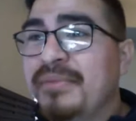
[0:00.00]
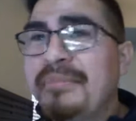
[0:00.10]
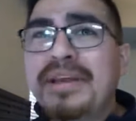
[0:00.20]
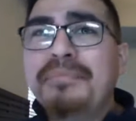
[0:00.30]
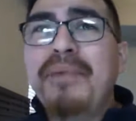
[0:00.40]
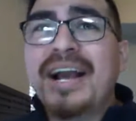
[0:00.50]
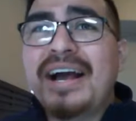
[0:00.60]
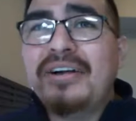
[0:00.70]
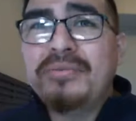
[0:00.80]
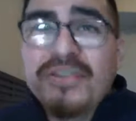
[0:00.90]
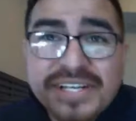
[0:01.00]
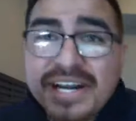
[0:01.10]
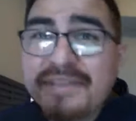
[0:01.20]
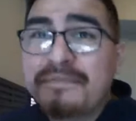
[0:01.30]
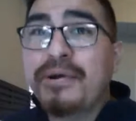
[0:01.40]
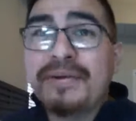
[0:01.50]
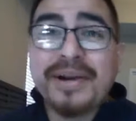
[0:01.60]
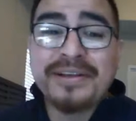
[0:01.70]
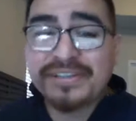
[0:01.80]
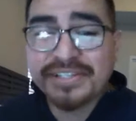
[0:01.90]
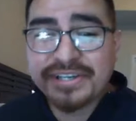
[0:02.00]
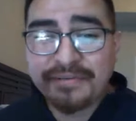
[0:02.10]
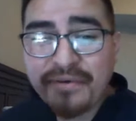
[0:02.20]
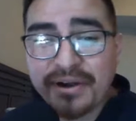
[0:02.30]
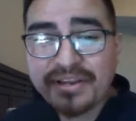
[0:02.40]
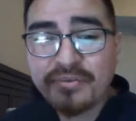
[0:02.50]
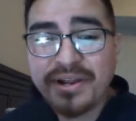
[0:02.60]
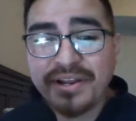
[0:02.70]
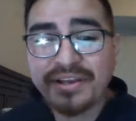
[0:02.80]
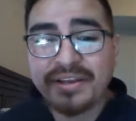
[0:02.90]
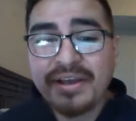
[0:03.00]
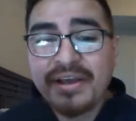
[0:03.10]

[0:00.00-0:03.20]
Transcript: I mean, Kyler Murray's not even playing right now. They're still fucking winning.